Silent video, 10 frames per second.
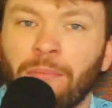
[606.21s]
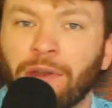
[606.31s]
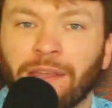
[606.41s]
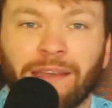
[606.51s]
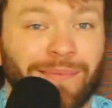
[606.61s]

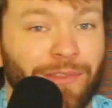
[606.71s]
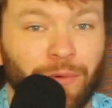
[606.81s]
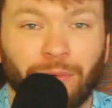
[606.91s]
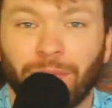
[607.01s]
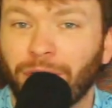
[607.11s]
But again,
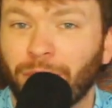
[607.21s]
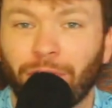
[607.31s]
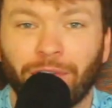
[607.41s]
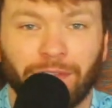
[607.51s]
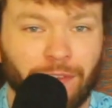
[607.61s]
they're really
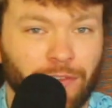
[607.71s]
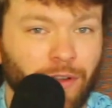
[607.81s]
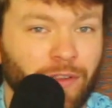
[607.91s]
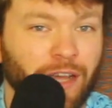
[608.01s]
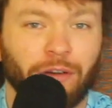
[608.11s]
rolling these
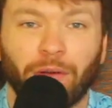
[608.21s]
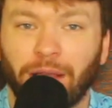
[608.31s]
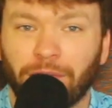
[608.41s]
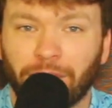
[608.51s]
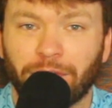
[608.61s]
all out
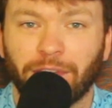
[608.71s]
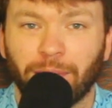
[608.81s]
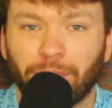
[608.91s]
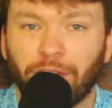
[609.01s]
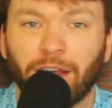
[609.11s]
around the
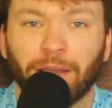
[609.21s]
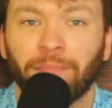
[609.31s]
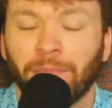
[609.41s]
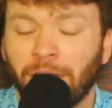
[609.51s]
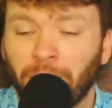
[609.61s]
same time,